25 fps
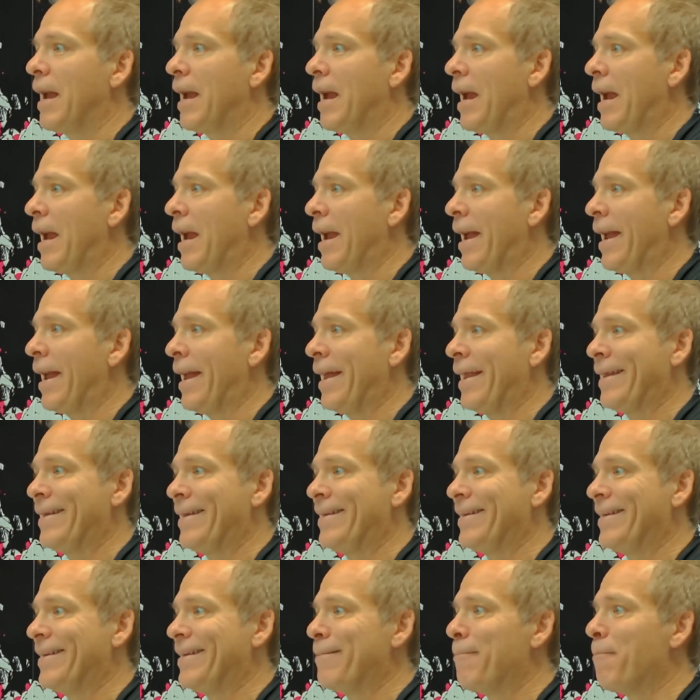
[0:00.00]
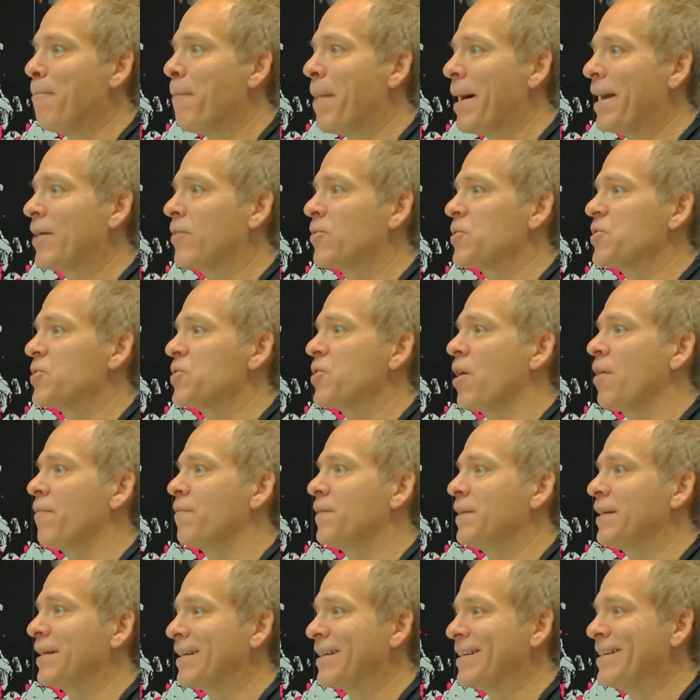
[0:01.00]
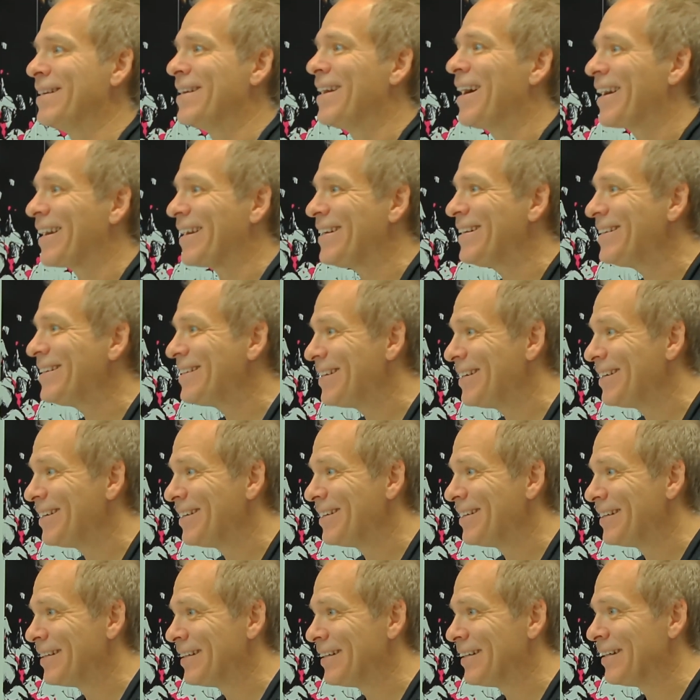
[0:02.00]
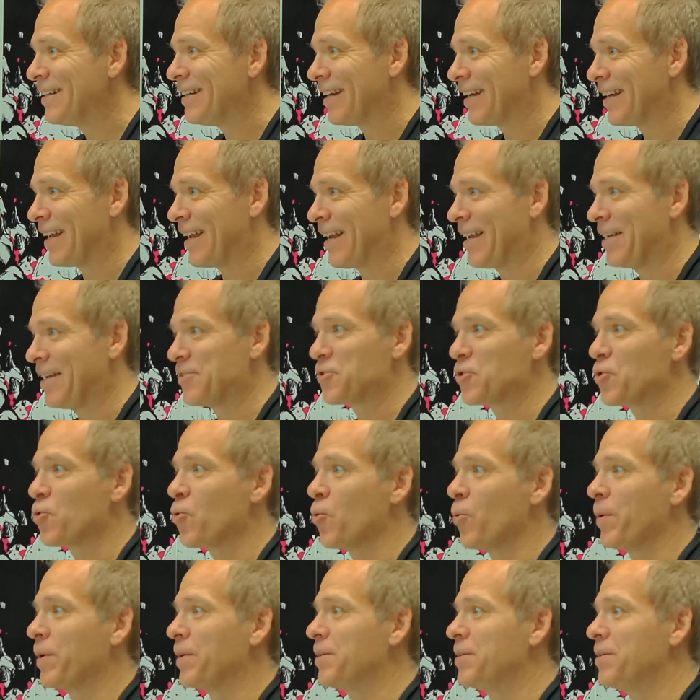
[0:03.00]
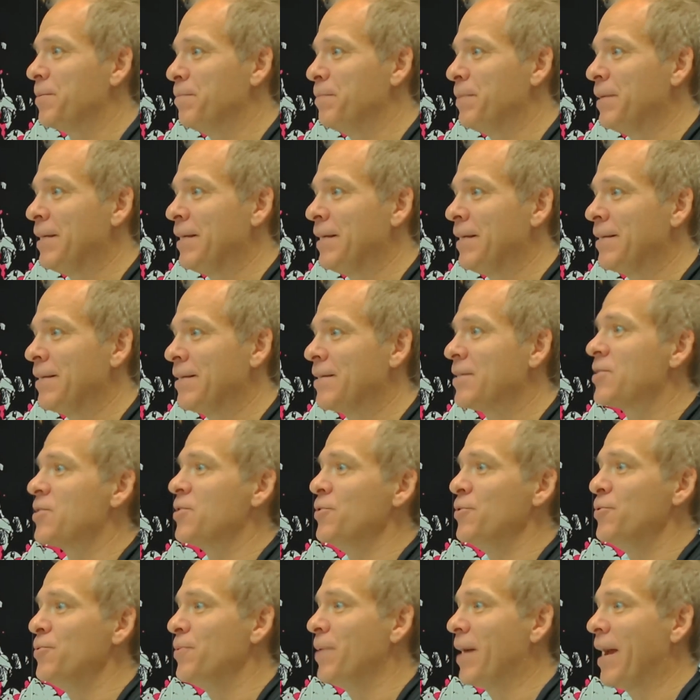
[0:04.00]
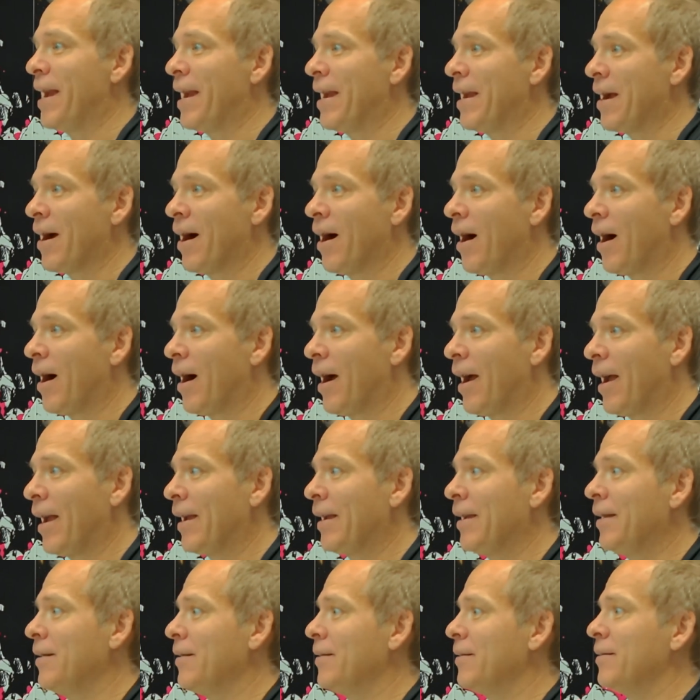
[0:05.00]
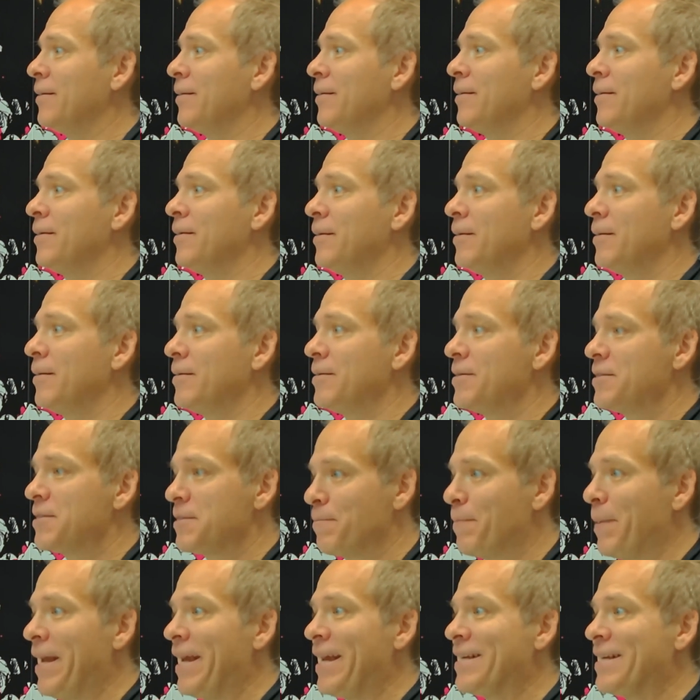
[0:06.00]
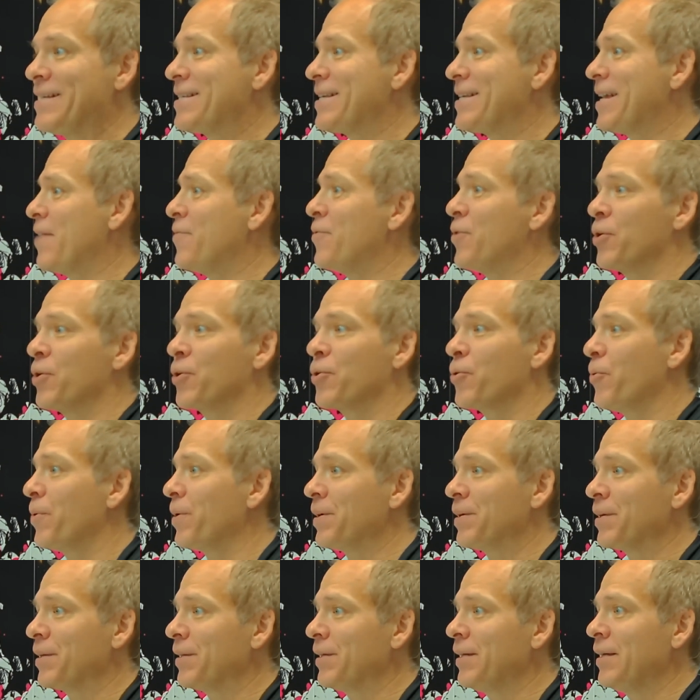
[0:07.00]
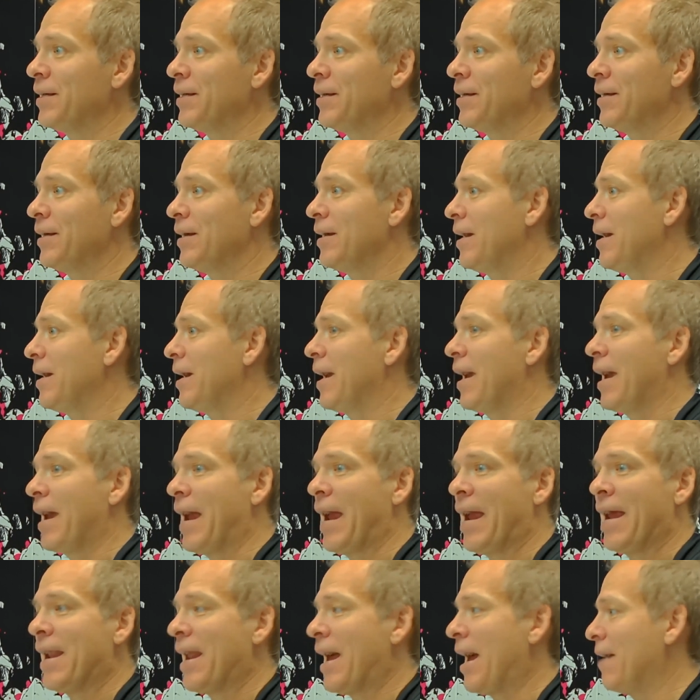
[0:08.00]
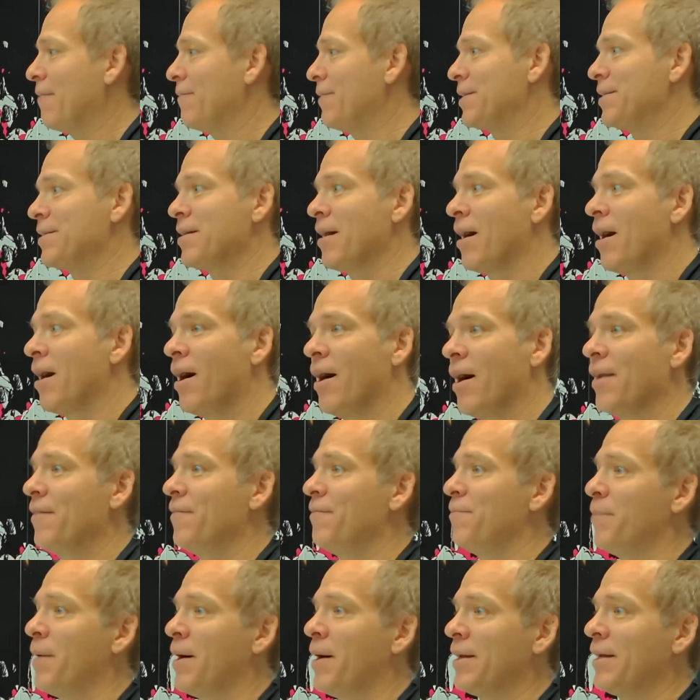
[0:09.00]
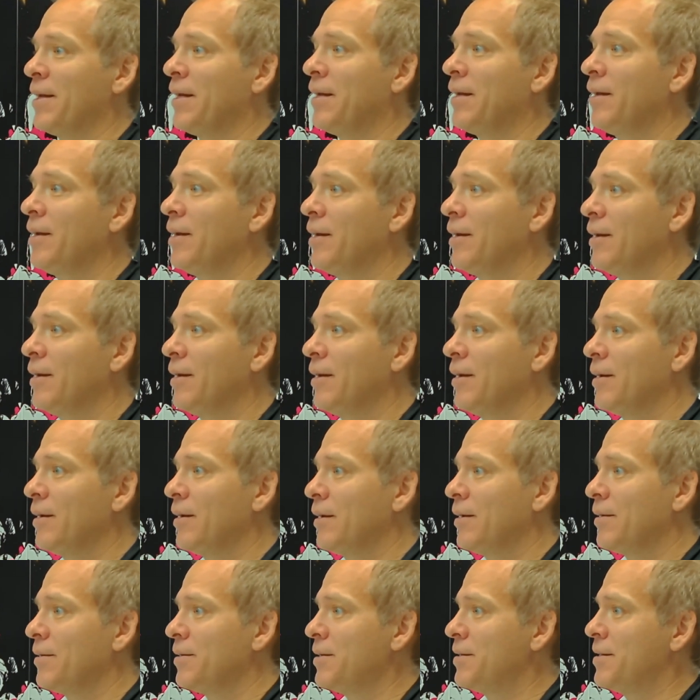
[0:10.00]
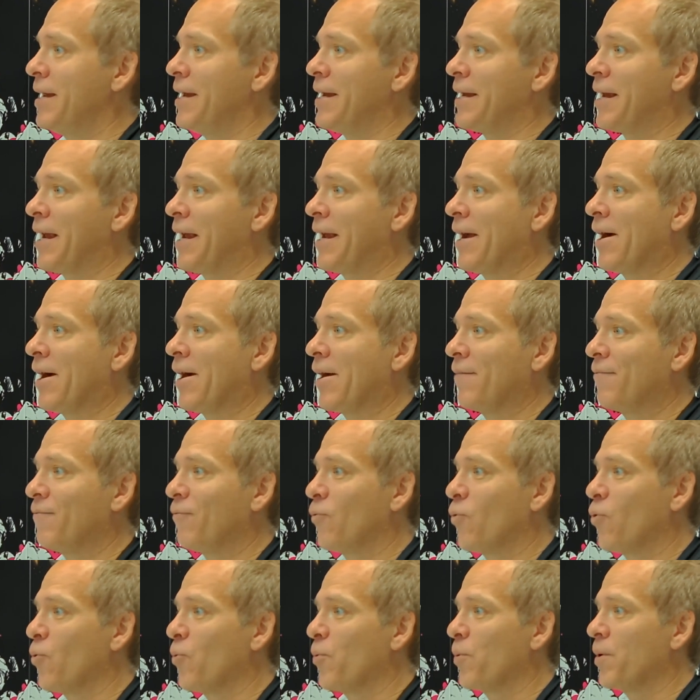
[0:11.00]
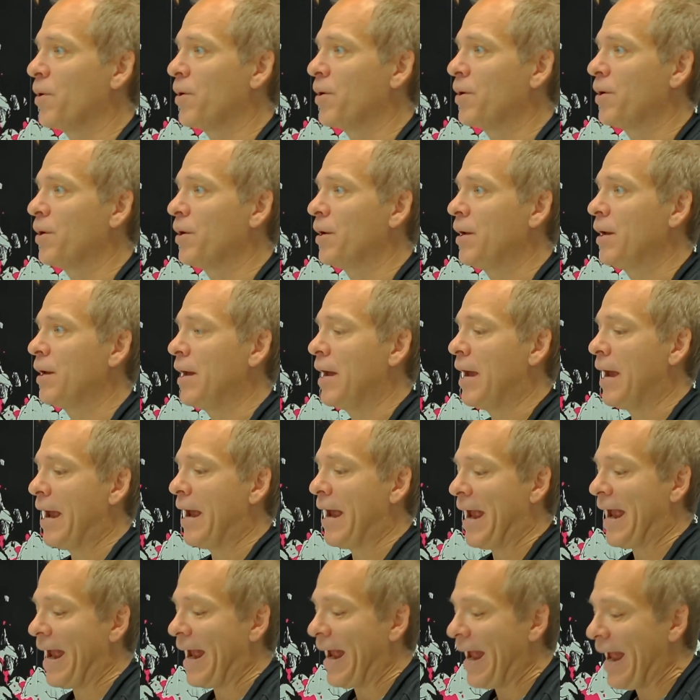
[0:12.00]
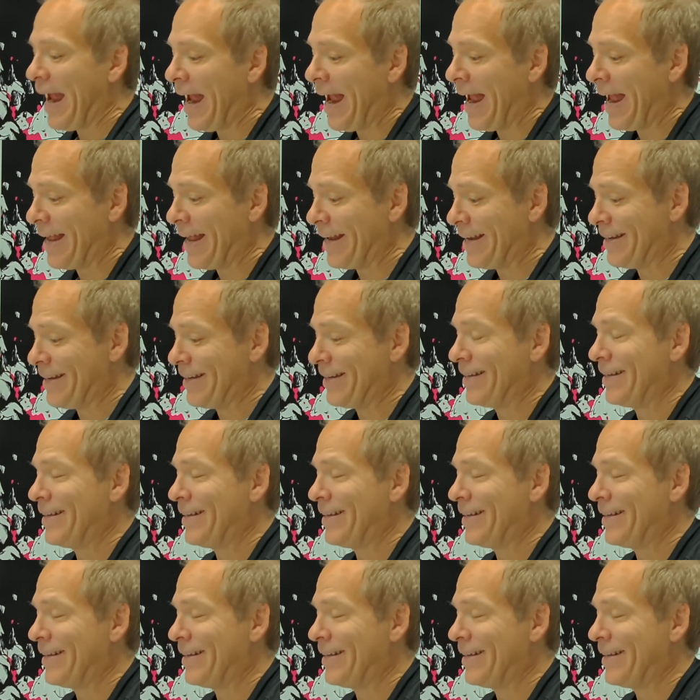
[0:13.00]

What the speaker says: and Microsoft Ignite is going to be this new AI space, and they're going to lead it and have a ton of money to take AI forward. And